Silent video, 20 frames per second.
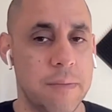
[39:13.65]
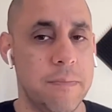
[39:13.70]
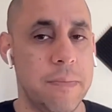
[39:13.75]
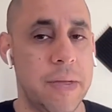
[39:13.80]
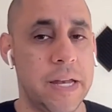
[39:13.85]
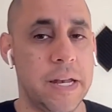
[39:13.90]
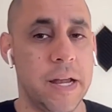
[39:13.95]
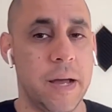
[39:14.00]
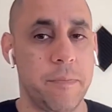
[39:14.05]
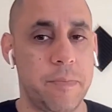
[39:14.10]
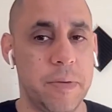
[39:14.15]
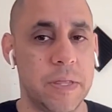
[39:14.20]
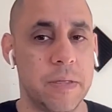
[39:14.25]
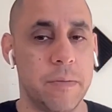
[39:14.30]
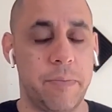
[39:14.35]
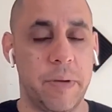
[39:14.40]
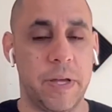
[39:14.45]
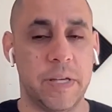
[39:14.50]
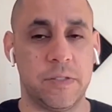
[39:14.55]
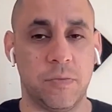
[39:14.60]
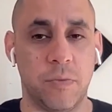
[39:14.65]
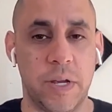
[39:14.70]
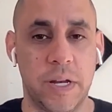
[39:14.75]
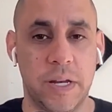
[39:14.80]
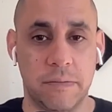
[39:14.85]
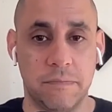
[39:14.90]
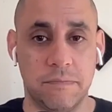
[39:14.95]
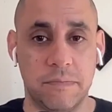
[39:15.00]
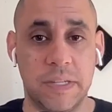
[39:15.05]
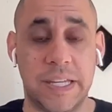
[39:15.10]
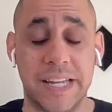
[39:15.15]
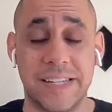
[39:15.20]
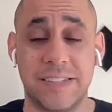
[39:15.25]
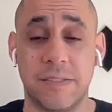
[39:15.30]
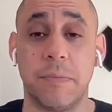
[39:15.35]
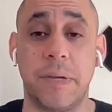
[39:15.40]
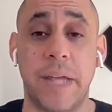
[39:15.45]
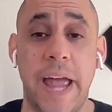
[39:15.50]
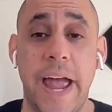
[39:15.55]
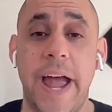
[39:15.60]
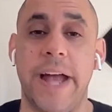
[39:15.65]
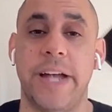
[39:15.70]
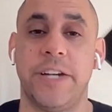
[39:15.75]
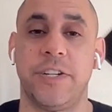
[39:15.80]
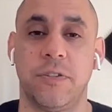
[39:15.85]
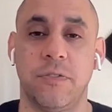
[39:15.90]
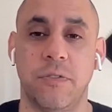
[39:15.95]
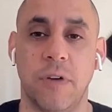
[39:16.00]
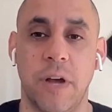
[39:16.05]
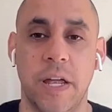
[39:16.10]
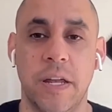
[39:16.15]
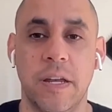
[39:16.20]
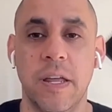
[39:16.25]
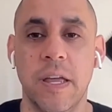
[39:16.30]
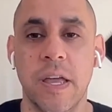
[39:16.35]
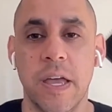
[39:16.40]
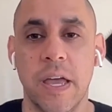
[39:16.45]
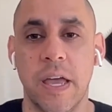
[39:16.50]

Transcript: it may not be the best way to get some cash, right?